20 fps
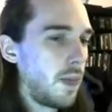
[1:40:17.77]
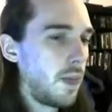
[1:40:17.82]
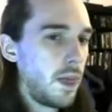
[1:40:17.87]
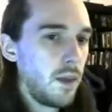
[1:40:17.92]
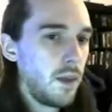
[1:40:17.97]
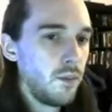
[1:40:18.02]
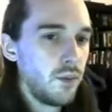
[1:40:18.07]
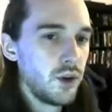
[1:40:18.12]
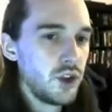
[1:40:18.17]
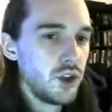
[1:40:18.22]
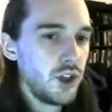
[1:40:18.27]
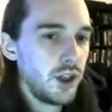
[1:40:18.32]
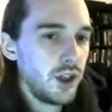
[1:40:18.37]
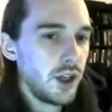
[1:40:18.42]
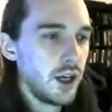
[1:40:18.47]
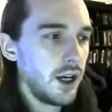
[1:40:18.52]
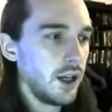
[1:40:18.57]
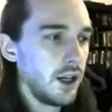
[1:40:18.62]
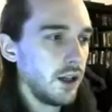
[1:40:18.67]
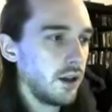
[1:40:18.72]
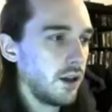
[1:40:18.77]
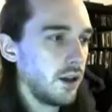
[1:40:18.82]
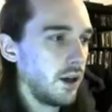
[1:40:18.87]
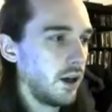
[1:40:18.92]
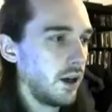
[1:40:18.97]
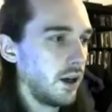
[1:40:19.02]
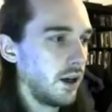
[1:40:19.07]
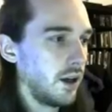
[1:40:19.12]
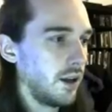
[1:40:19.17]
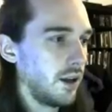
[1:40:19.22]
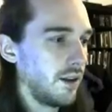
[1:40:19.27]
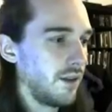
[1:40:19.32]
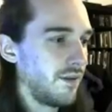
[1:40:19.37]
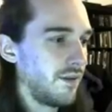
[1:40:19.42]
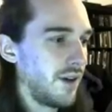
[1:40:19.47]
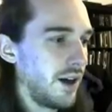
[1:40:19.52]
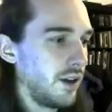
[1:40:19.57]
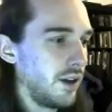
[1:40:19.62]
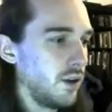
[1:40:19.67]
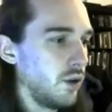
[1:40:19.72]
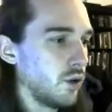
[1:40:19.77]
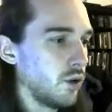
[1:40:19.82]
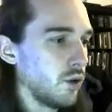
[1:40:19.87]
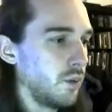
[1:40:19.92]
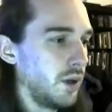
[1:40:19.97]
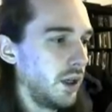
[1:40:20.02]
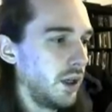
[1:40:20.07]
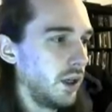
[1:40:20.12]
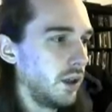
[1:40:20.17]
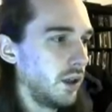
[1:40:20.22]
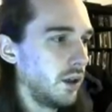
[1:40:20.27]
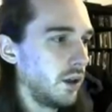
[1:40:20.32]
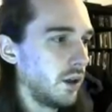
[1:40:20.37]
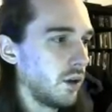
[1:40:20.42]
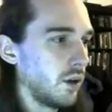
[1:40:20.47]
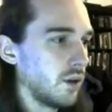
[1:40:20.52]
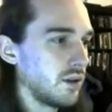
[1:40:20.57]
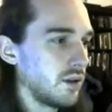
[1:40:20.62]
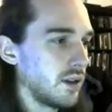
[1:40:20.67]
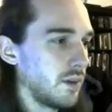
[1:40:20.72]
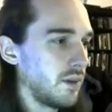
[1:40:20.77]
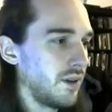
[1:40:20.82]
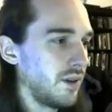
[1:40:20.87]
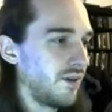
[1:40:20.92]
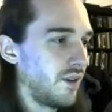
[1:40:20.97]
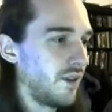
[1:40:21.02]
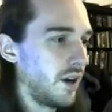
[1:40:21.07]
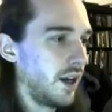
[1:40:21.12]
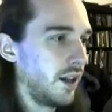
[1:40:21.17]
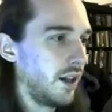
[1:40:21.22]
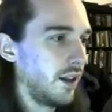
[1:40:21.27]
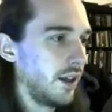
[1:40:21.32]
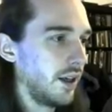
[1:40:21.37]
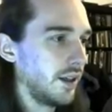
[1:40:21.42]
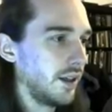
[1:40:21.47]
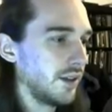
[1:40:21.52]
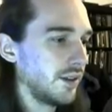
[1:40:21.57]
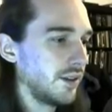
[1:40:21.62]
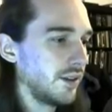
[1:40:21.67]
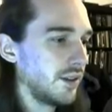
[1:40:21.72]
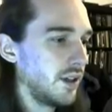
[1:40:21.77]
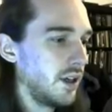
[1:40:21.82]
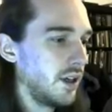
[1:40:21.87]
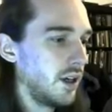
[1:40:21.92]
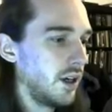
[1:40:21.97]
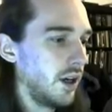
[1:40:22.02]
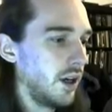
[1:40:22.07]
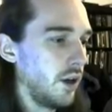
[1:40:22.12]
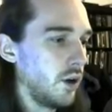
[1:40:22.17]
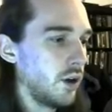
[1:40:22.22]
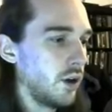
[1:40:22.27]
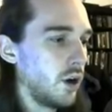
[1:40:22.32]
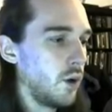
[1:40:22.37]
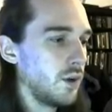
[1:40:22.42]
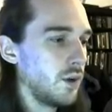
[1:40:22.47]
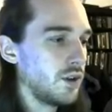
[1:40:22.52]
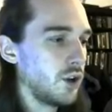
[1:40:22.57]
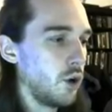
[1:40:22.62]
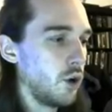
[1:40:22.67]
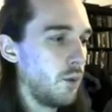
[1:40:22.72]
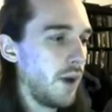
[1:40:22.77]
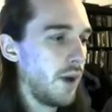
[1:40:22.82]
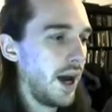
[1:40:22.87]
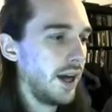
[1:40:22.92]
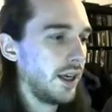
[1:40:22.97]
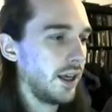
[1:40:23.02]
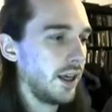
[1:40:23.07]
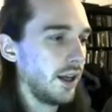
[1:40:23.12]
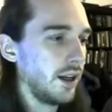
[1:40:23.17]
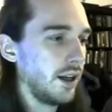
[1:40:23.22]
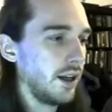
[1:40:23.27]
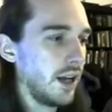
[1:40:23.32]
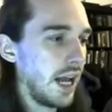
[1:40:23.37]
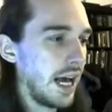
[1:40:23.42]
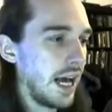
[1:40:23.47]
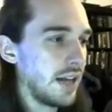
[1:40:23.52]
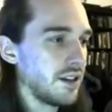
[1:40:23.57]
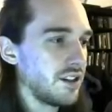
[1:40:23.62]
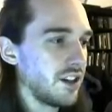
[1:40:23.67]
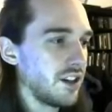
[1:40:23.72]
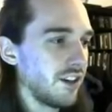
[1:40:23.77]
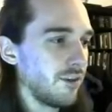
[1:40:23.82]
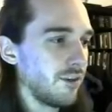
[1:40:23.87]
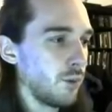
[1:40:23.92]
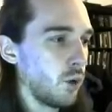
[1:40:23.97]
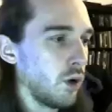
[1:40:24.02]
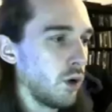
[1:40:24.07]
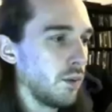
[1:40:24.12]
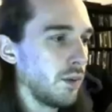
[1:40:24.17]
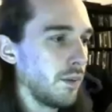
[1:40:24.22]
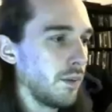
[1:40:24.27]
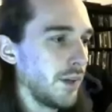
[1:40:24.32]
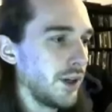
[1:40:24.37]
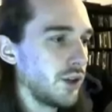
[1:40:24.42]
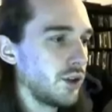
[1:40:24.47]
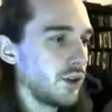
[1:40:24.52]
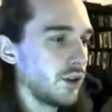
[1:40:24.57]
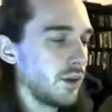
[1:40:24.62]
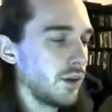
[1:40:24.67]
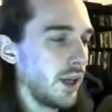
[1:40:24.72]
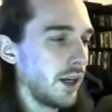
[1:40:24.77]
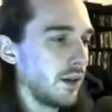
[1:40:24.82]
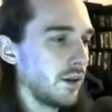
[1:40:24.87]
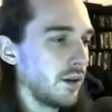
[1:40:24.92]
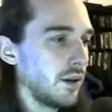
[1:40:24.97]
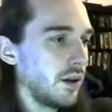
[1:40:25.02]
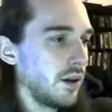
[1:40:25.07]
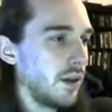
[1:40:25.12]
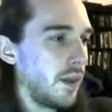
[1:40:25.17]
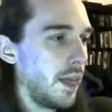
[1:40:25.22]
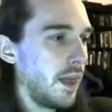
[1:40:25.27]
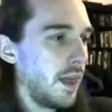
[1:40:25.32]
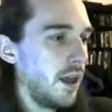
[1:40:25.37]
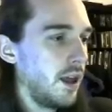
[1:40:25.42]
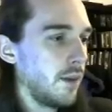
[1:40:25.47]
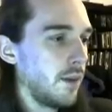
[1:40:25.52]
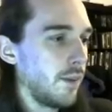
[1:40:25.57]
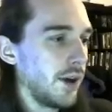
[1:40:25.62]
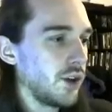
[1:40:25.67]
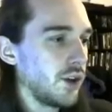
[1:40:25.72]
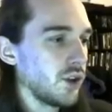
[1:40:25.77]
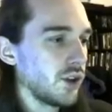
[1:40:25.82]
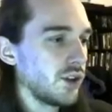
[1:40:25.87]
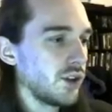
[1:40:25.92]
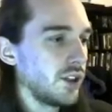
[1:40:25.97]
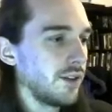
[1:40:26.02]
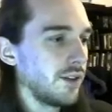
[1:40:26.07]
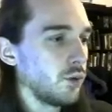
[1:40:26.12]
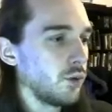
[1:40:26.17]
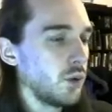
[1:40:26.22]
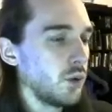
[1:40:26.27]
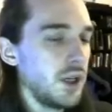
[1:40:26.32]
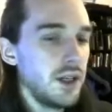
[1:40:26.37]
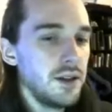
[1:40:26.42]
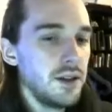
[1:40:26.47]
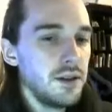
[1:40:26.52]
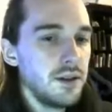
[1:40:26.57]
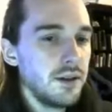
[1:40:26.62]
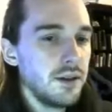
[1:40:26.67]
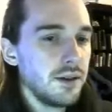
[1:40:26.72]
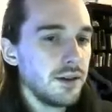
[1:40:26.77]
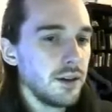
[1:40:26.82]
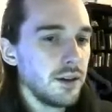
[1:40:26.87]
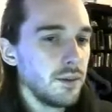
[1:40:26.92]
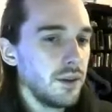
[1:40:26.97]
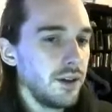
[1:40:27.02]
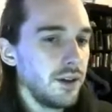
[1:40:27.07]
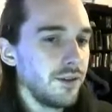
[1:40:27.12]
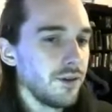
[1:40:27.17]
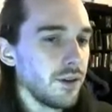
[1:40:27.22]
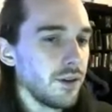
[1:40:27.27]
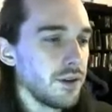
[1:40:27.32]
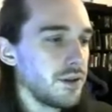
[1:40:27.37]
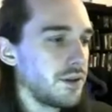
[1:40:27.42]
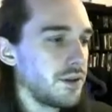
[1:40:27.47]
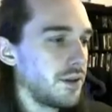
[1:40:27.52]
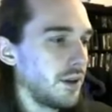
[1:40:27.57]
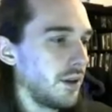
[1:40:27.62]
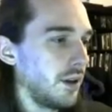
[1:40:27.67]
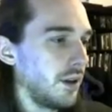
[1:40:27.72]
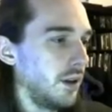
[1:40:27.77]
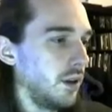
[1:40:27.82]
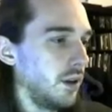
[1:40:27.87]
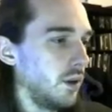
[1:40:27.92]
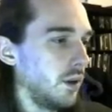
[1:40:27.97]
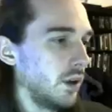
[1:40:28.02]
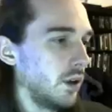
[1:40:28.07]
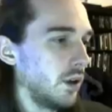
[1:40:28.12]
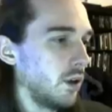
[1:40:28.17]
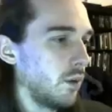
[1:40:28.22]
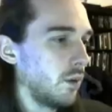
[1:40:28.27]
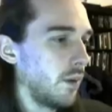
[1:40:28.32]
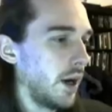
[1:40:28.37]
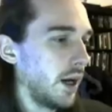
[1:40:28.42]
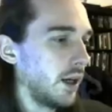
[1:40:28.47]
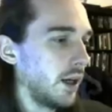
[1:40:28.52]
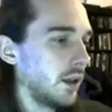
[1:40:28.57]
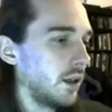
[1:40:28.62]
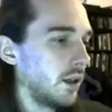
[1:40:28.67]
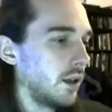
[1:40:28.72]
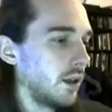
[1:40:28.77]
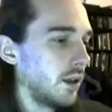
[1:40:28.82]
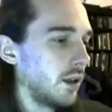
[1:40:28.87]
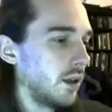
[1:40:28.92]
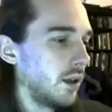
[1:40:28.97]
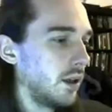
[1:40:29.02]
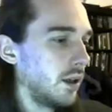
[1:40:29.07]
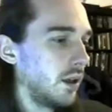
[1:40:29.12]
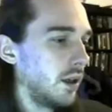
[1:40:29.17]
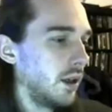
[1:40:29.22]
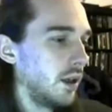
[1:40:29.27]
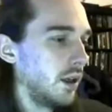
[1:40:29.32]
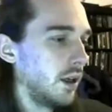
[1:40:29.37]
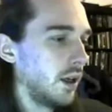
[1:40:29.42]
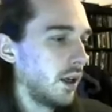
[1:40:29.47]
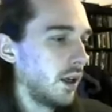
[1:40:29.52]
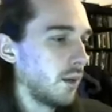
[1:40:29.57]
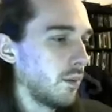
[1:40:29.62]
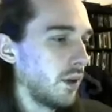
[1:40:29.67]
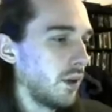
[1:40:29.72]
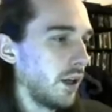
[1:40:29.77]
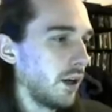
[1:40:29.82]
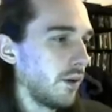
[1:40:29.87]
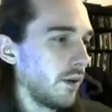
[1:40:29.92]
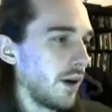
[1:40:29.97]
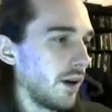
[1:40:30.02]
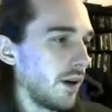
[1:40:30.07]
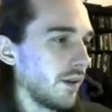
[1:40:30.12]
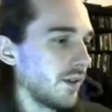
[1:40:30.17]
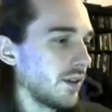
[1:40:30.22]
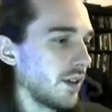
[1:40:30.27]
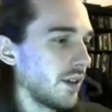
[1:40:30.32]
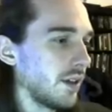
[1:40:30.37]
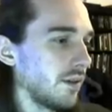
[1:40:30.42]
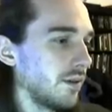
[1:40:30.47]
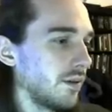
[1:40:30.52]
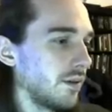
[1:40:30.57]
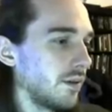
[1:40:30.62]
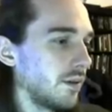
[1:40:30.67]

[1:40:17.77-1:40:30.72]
pushing that, the value grouping, you know, simplifying things. You can always go back in and add stuff more, but make sure stuff reads simply first, and then you can go back and play around with stuff.